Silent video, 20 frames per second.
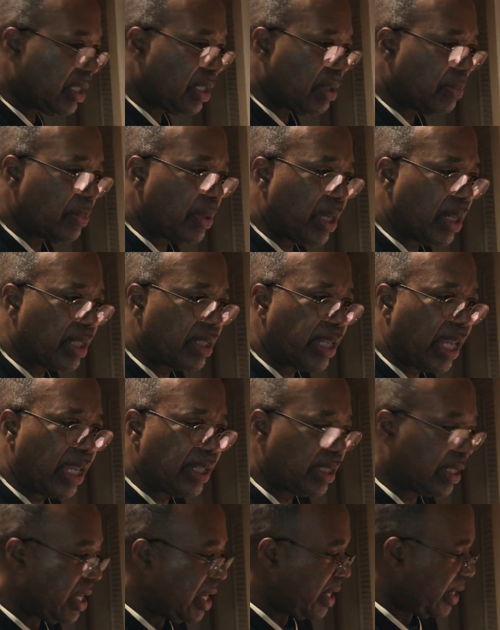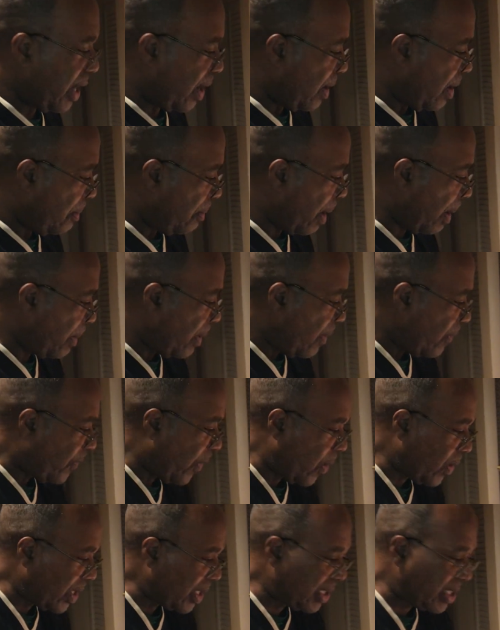you're going to taste it. Now,
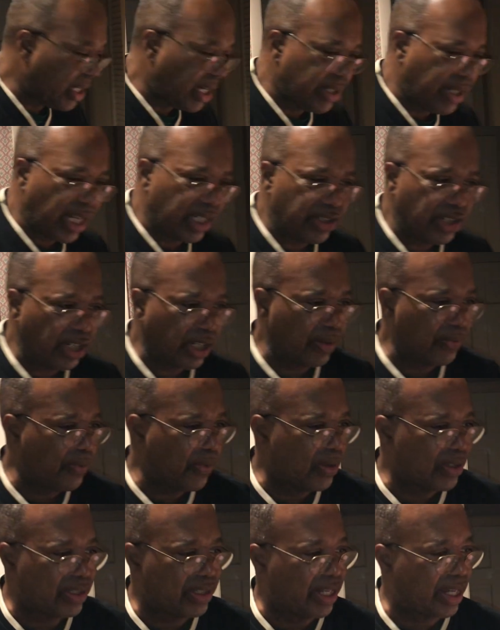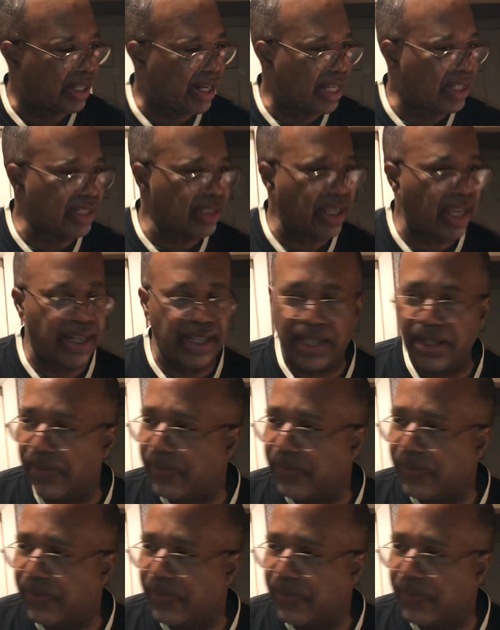focus in on that chicken for a second. I just got to get a